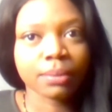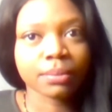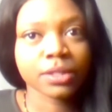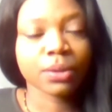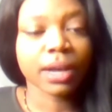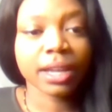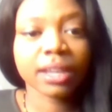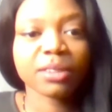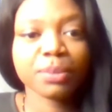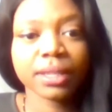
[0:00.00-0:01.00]
So I
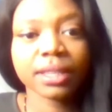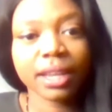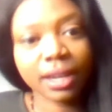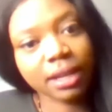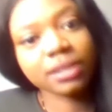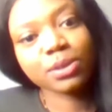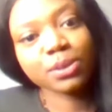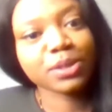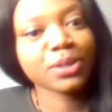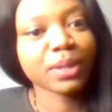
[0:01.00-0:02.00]
have been that high
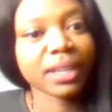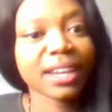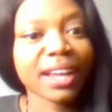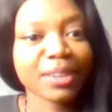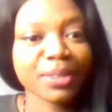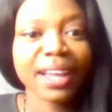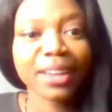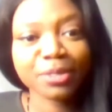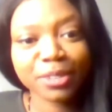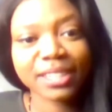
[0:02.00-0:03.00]
school student. I've
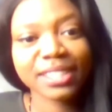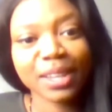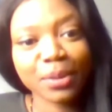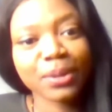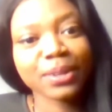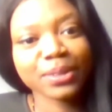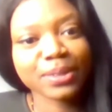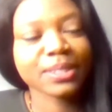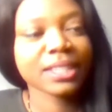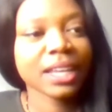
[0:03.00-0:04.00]
had friends that were
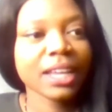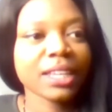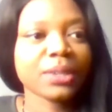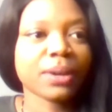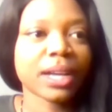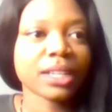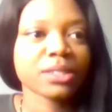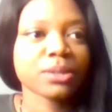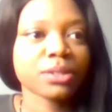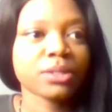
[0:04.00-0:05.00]
those, high
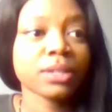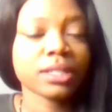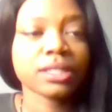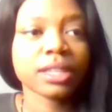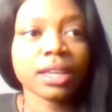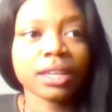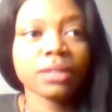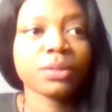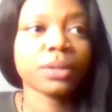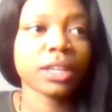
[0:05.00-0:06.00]
school students. And
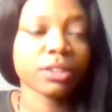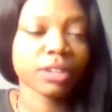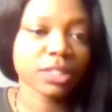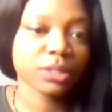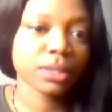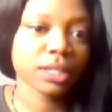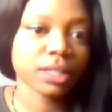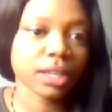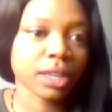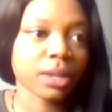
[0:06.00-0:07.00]
even when I
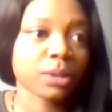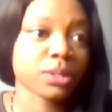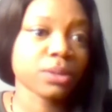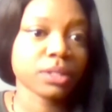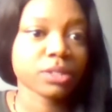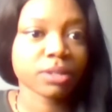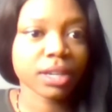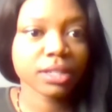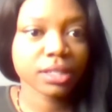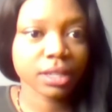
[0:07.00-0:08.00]
graduated and I was going to
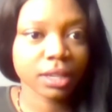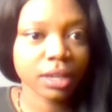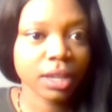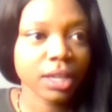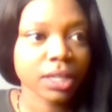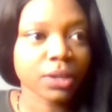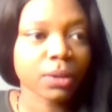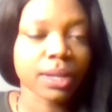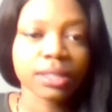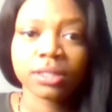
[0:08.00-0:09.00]
Ryerson,
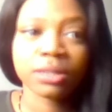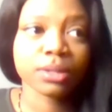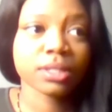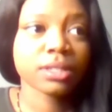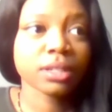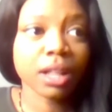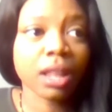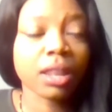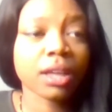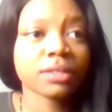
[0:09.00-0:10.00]
there was still
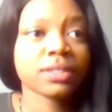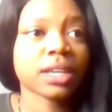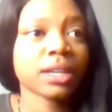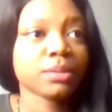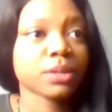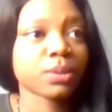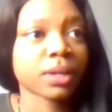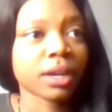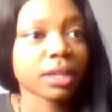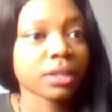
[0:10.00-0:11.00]
a lot of times
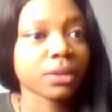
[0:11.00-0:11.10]
where,